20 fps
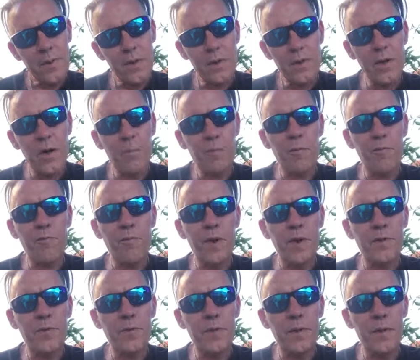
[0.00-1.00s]
Help your
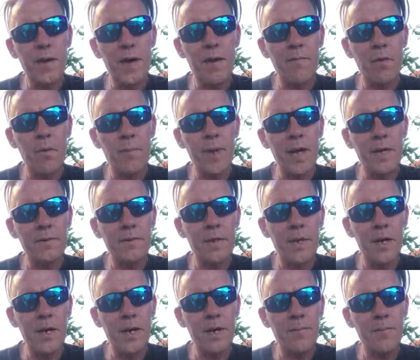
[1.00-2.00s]
friends when they're having a bad
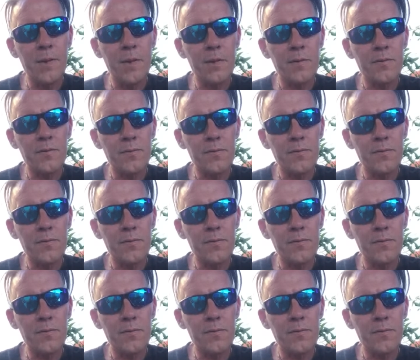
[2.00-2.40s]
time, but